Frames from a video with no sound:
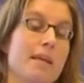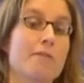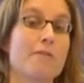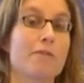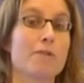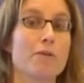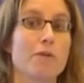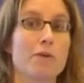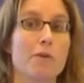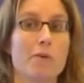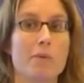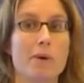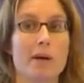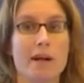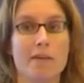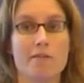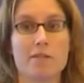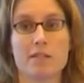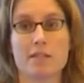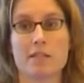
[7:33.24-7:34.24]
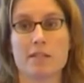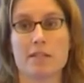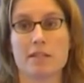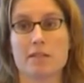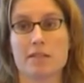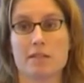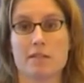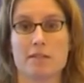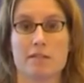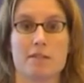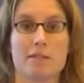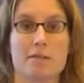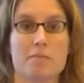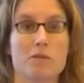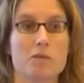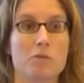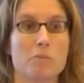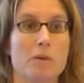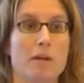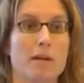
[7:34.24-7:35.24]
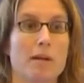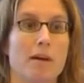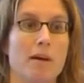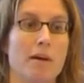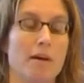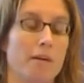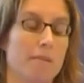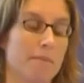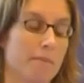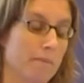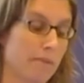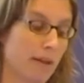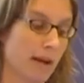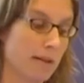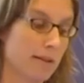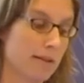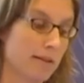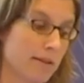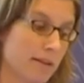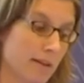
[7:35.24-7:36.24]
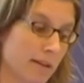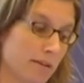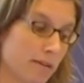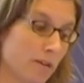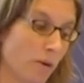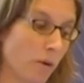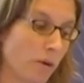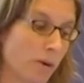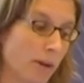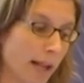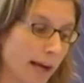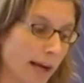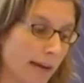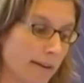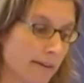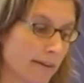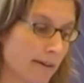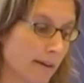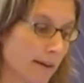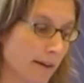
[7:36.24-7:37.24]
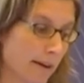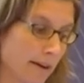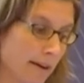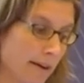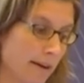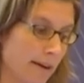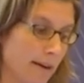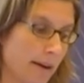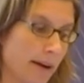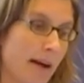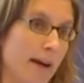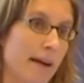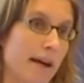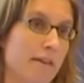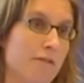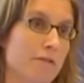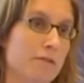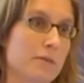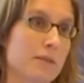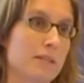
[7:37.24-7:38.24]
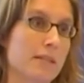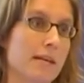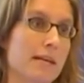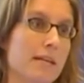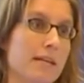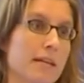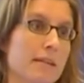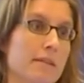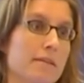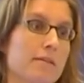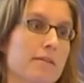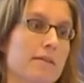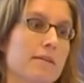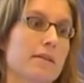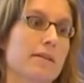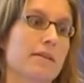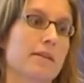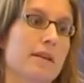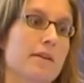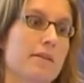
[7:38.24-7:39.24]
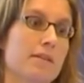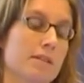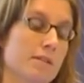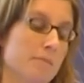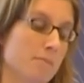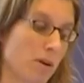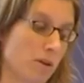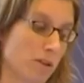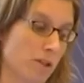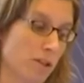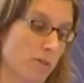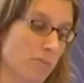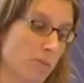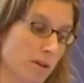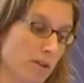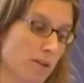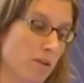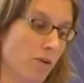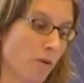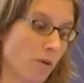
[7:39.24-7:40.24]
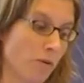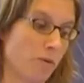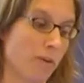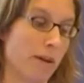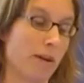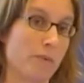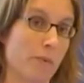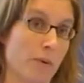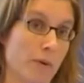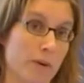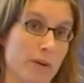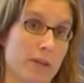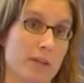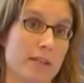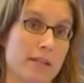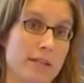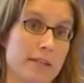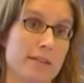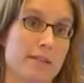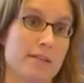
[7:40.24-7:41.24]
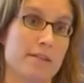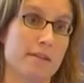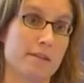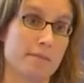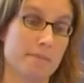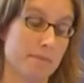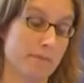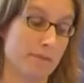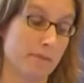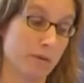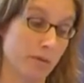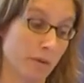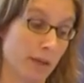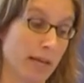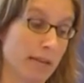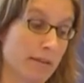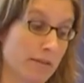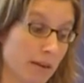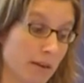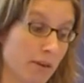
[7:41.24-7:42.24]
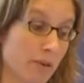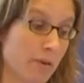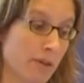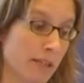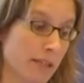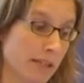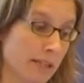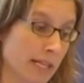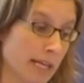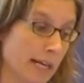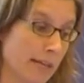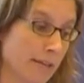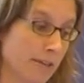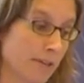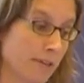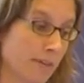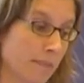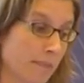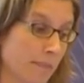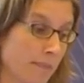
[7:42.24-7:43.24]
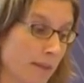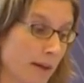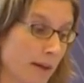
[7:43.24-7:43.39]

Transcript: Even though everything seems to be nice and online, I have to say that there's much offline work needed to get a good indicator.